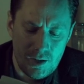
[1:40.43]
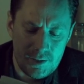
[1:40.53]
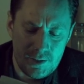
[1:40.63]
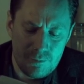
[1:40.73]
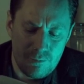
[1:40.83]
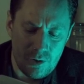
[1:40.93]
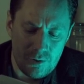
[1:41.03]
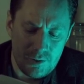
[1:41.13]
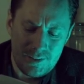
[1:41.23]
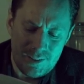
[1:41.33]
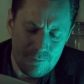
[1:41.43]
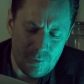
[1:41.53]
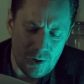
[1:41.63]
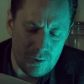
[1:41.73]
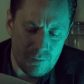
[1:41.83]
It didn't
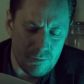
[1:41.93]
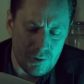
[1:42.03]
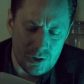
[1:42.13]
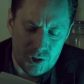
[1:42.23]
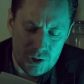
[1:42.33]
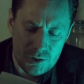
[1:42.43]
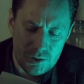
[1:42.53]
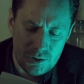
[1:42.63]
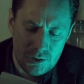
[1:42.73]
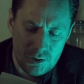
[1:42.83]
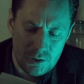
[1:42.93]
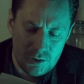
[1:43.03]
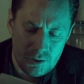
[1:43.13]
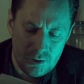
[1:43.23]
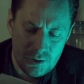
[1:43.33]
bother me much.
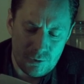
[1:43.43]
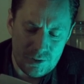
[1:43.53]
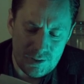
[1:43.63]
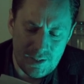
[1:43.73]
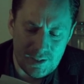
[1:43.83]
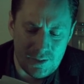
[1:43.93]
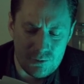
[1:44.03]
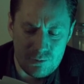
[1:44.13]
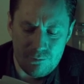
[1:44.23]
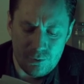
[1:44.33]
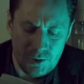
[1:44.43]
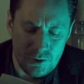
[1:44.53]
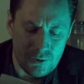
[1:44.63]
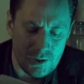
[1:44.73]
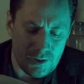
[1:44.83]
It wasn't like I was
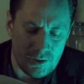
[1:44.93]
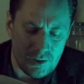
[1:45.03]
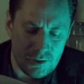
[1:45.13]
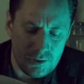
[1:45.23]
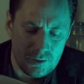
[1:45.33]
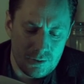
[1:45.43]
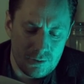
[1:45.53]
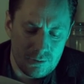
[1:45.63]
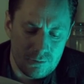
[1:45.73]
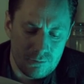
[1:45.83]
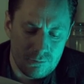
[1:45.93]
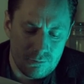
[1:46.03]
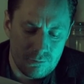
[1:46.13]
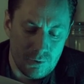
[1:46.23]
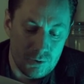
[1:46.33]
bullied or anything.
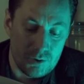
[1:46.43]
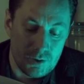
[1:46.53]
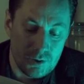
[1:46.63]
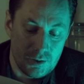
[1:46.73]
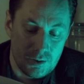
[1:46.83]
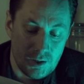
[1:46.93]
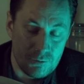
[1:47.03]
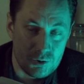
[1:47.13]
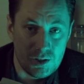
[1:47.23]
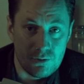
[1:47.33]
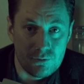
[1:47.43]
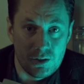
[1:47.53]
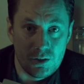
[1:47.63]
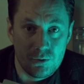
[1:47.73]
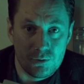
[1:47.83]
Mostly, I was left
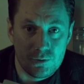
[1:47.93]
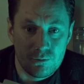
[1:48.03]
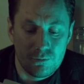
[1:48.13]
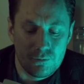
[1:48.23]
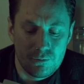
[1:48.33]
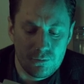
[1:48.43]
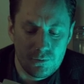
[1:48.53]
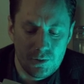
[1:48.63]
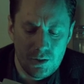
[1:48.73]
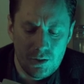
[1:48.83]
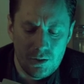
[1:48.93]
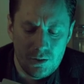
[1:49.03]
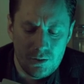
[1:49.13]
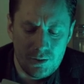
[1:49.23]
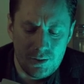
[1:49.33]
alone.
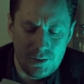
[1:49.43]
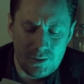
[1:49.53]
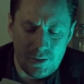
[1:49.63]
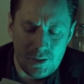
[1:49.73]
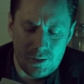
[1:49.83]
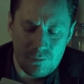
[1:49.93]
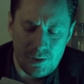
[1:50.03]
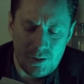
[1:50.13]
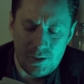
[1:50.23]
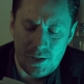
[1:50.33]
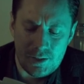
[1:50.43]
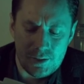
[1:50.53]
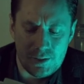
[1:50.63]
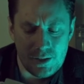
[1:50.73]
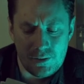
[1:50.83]
They didn't like me and I
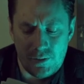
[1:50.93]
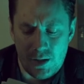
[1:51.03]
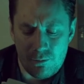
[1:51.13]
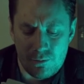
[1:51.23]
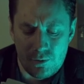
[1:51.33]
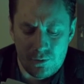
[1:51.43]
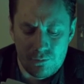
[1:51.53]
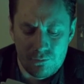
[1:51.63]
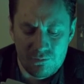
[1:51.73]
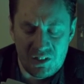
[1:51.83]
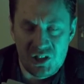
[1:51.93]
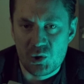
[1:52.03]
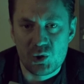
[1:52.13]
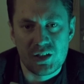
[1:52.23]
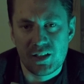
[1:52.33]
didn't like them. I
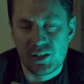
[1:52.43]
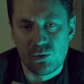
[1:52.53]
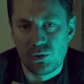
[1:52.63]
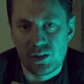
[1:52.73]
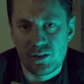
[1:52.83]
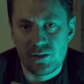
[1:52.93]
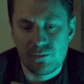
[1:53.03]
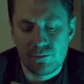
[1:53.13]
usually ignored it.